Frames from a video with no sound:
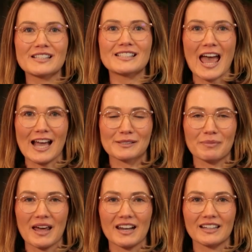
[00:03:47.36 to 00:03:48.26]
is tax
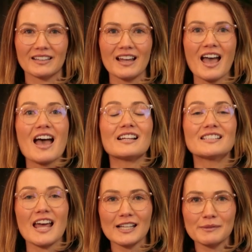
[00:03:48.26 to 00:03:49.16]
planning.
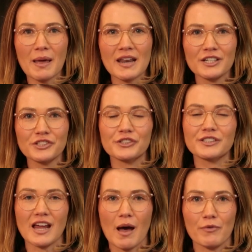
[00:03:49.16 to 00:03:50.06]
Tax planning should
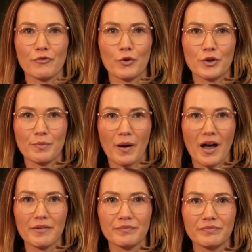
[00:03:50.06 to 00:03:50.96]
start before you
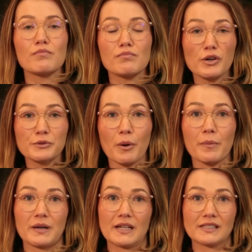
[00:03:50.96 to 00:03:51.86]
buy. Most
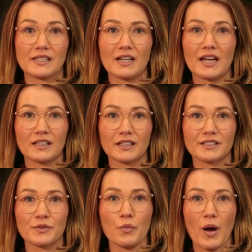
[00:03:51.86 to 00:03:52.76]
properties in
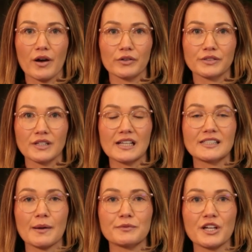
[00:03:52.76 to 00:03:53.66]
England and Wales are
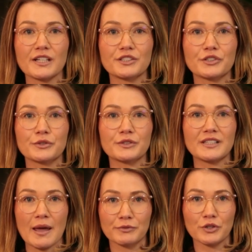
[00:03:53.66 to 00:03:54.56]
subject to
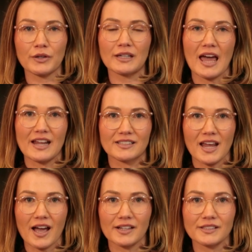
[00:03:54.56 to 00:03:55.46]
stamp duty land
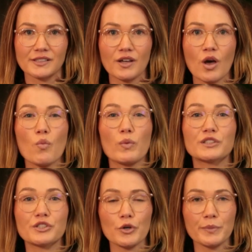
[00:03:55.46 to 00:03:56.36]
tax,
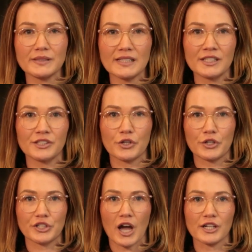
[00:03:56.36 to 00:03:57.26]
with 2%
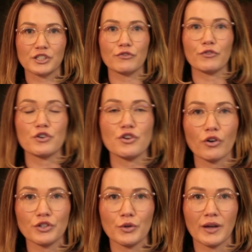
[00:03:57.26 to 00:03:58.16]
surcharge for
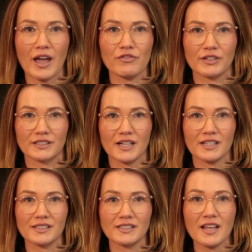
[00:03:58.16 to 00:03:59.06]
non-UK
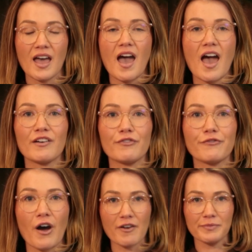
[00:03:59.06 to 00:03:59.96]
residents and
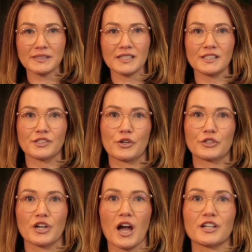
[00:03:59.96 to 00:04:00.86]
5%
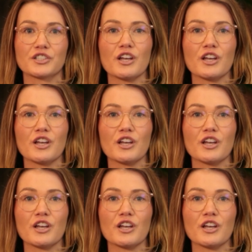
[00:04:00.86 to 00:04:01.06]
surcharge